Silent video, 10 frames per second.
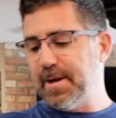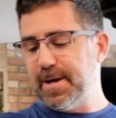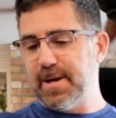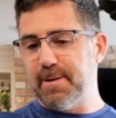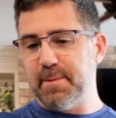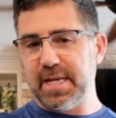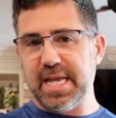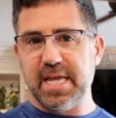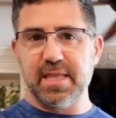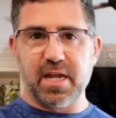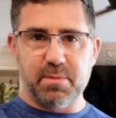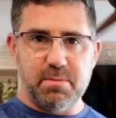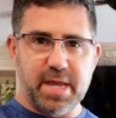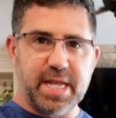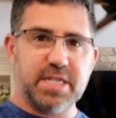Again, that'll be
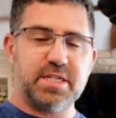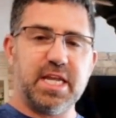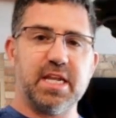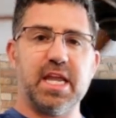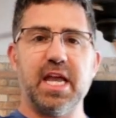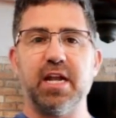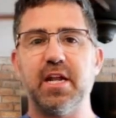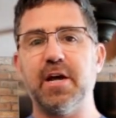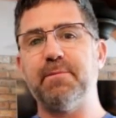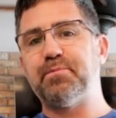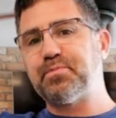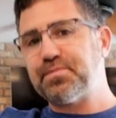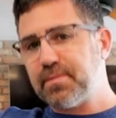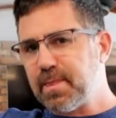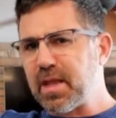managed in Canada.
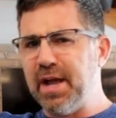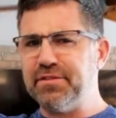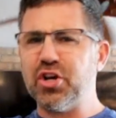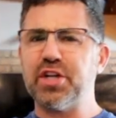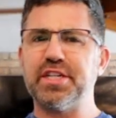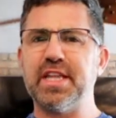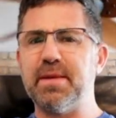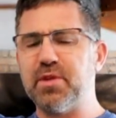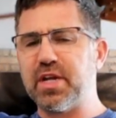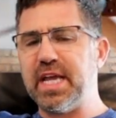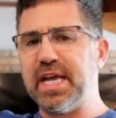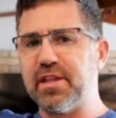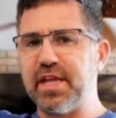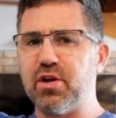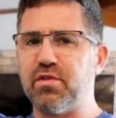I've talked to them. They're going to
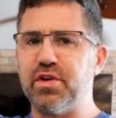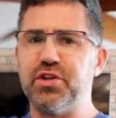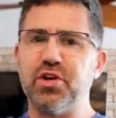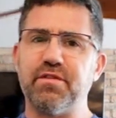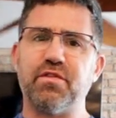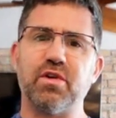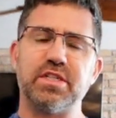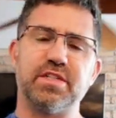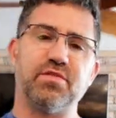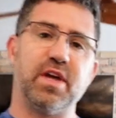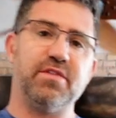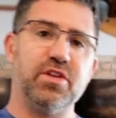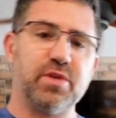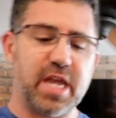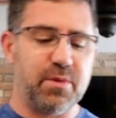handle that over in Europe for us if we have
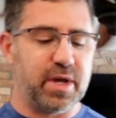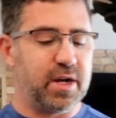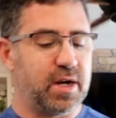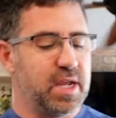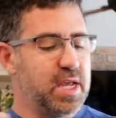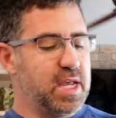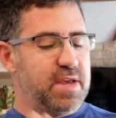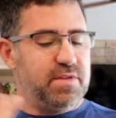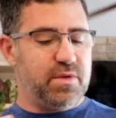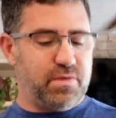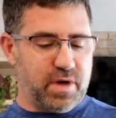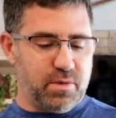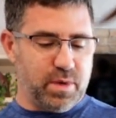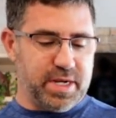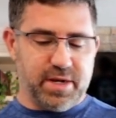a UK winner. If you've
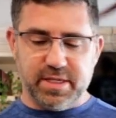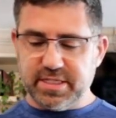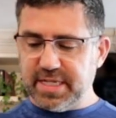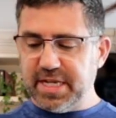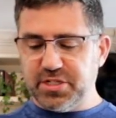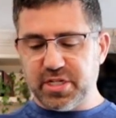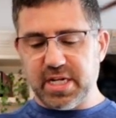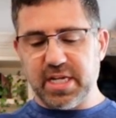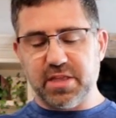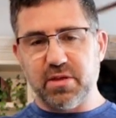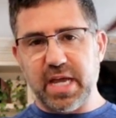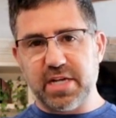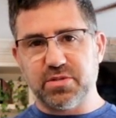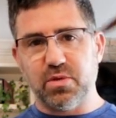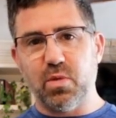win here in the States, you're going to get the
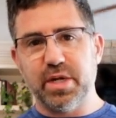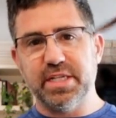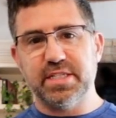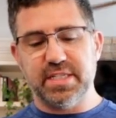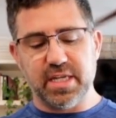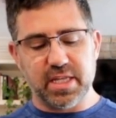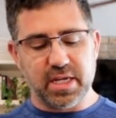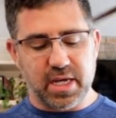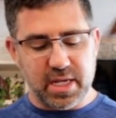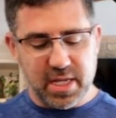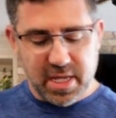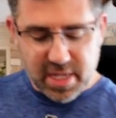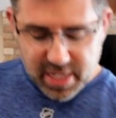actual one you see on the gun.